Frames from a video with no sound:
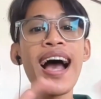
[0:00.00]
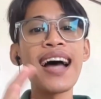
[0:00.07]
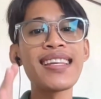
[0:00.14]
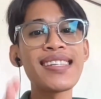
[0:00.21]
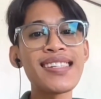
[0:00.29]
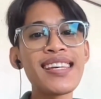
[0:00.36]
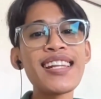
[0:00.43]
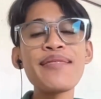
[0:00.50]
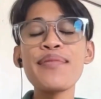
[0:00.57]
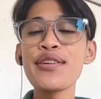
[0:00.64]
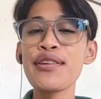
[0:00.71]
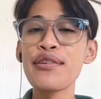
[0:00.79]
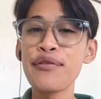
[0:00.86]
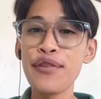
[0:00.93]
at the
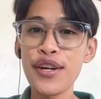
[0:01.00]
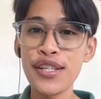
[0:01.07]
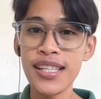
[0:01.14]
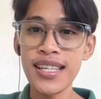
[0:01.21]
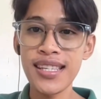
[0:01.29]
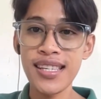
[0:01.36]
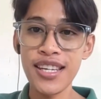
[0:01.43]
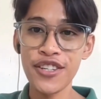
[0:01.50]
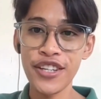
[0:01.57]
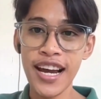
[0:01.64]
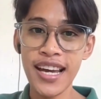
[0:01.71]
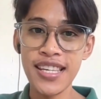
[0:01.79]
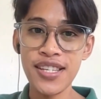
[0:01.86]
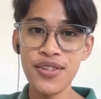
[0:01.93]
Silliman University Senior
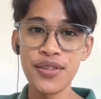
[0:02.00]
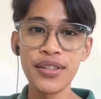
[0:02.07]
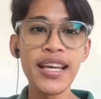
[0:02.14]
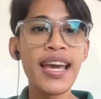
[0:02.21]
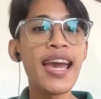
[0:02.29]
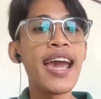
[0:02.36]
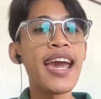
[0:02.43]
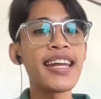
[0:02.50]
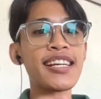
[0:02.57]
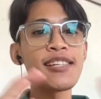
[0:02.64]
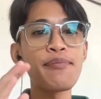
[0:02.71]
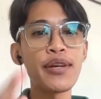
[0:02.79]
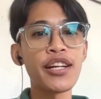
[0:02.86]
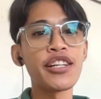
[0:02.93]
High School. It
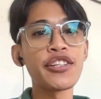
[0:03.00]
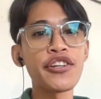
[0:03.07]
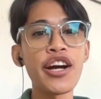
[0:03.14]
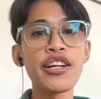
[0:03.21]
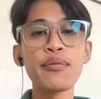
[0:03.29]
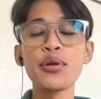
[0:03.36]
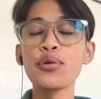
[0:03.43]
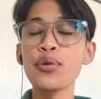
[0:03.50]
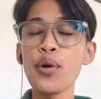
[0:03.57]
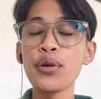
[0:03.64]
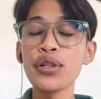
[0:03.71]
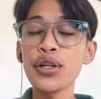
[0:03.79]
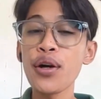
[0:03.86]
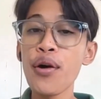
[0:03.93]
has been an incredible
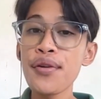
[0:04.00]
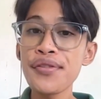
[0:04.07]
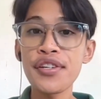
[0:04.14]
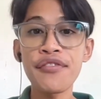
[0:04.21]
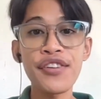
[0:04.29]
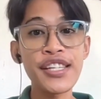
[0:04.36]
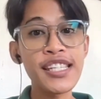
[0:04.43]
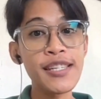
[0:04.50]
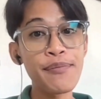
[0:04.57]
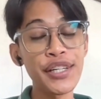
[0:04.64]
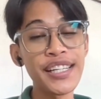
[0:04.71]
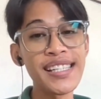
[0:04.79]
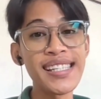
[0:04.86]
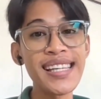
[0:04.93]
roller coaster of
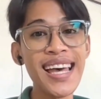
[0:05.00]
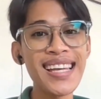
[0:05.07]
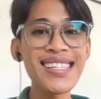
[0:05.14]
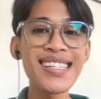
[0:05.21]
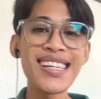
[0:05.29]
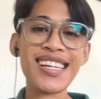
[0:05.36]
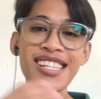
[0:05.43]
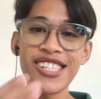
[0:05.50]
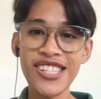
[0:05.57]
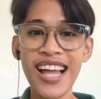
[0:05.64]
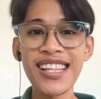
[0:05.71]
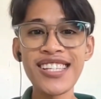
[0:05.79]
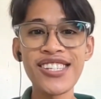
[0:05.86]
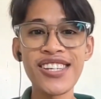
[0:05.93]
experiences,
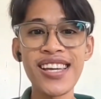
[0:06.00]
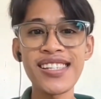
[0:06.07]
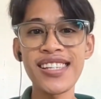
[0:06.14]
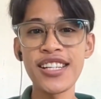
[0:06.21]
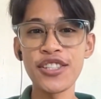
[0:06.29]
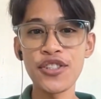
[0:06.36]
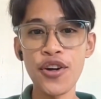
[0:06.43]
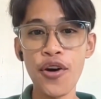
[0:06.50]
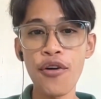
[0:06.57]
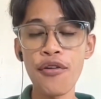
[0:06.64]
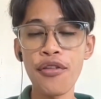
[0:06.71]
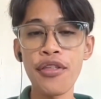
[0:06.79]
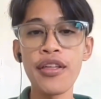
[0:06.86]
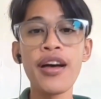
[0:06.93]
challenges, and growth.
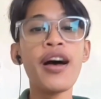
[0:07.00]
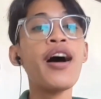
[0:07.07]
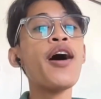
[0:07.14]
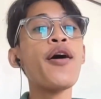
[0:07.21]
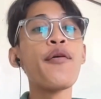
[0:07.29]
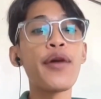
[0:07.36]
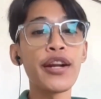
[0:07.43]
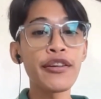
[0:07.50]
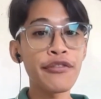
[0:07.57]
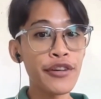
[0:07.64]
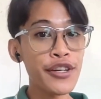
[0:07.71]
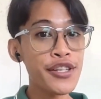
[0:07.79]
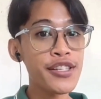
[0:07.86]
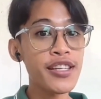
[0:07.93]
When I
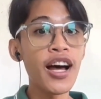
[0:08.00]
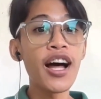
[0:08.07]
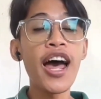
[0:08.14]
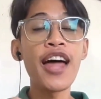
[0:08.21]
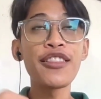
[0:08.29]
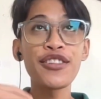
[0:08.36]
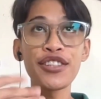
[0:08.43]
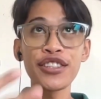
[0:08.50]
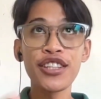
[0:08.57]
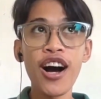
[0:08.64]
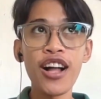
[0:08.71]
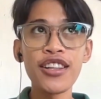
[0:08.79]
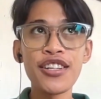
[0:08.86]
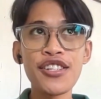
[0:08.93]
first entered
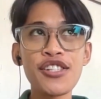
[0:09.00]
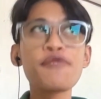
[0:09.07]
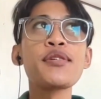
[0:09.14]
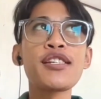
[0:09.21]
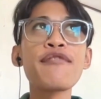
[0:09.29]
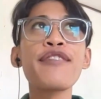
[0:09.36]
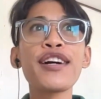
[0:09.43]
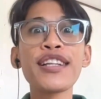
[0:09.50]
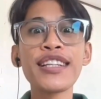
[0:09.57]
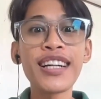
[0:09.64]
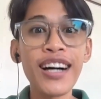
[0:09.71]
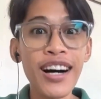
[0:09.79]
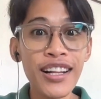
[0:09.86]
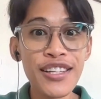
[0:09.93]
college, specifically
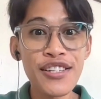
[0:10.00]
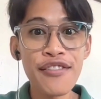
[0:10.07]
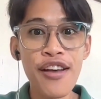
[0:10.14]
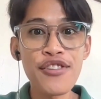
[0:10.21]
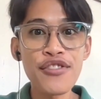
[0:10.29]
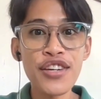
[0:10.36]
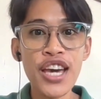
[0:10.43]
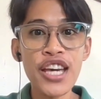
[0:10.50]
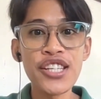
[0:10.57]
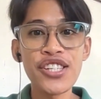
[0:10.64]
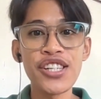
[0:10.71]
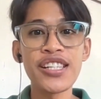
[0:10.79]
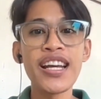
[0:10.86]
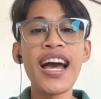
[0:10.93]
the College of
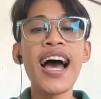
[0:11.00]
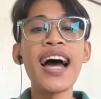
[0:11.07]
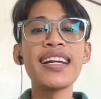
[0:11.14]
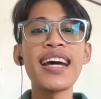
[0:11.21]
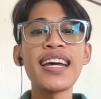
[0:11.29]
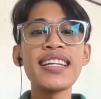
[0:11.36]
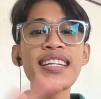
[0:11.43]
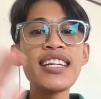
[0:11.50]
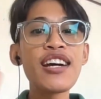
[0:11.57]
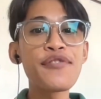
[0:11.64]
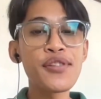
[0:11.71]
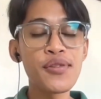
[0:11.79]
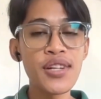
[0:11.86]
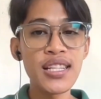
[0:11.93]
Education, the idea
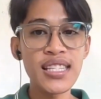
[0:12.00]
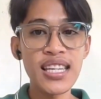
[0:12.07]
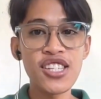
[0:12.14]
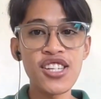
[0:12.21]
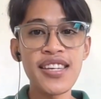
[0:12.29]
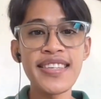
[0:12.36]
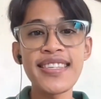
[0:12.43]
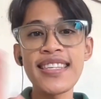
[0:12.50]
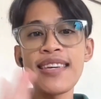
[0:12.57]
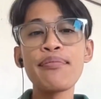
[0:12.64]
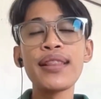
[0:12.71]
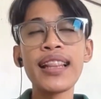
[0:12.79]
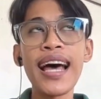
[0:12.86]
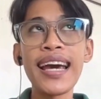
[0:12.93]
of student teaching
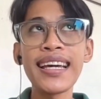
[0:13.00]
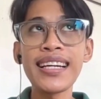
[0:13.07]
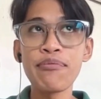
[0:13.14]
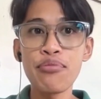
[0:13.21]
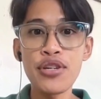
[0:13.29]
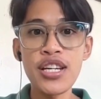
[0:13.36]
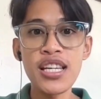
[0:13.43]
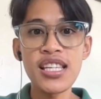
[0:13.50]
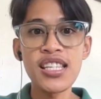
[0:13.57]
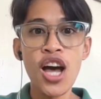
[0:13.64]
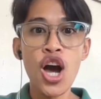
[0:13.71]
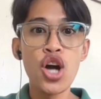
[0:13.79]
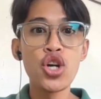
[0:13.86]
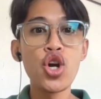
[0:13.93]
seemed like a breeze.
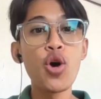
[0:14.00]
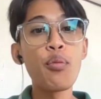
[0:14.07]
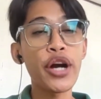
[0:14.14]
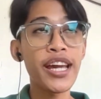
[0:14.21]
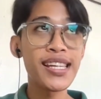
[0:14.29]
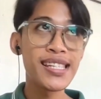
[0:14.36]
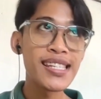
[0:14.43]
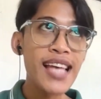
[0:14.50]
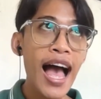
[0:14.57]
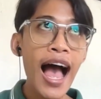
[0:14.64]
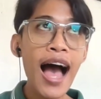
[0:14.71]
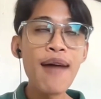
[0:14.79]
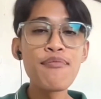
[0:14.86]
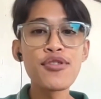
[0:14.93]
No more
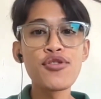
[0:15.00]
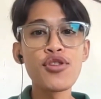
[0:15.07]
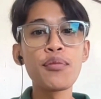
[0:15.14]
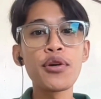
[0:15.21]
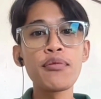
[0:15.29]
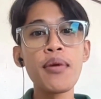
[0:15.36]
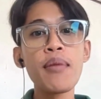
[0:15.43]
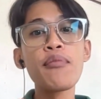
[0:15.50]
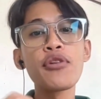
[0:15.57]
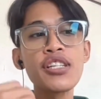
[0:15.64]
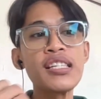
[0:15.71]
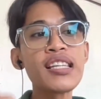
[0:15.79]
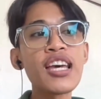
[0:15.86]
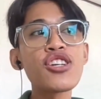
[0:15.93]
exams, no more
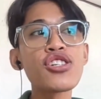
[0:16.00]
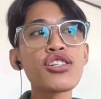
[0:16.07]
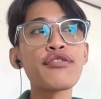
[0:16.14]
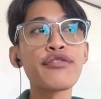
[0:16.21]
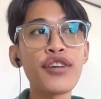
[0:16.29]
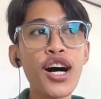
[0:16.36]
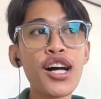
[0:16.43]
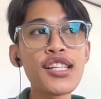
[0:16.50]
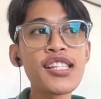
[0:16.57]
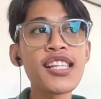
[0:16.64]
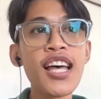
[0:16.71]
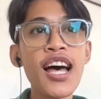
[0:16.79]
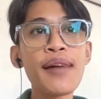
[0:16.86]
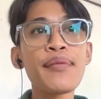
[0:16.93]
memorization of
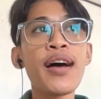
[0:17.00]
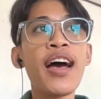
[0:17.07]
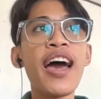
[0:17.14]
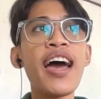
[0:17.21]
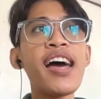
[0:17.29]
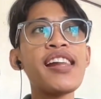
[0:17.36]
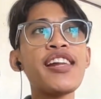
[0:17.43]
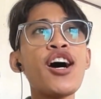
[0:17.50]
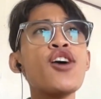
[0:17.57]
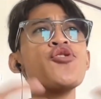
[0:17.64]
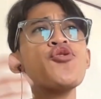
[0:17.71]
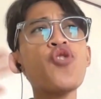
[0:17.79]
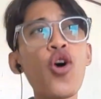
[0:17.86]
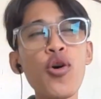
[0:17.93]
concept, and
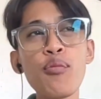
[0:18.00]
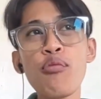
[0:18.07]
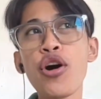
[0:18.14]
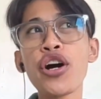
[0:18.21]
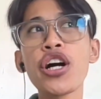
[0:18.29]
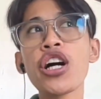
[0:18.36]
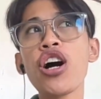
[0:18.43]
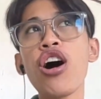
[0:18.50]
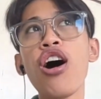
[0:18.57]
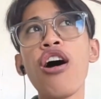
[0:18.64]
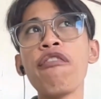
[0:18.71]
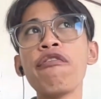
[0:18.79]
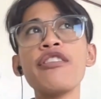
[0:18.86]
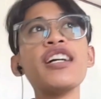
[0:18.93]
no more
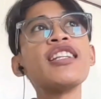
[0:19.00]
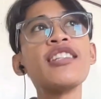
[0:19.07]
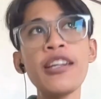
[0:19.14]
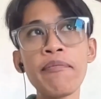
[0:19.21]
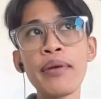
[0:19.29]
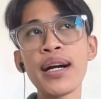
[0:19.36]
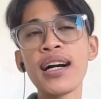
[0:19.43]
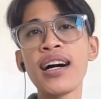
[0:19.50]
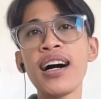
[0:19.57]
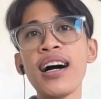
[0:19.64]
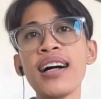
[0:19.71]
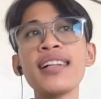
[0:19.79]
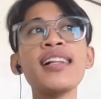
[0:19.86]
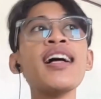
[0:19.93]
of the
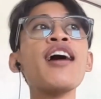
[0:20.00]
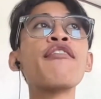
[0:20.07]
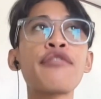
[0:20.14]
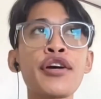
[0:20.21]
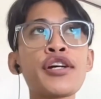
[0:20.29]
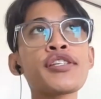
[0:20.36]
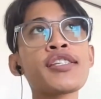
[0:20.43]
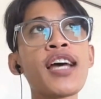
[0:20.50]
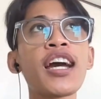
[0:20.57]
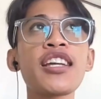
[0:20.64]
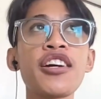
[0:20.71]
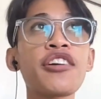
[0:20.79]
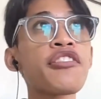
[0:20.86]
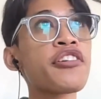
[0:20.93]
typical first,
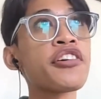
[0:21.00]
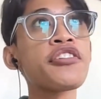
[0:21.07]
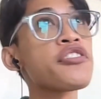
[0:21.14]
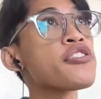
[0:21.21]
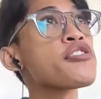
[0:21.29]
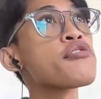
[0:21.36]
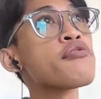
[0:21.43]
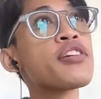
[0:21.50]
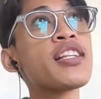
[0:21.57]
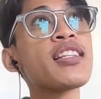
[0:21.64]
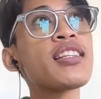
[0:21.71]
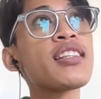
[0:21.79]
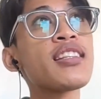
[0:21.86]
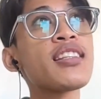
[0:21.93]
second year, third year student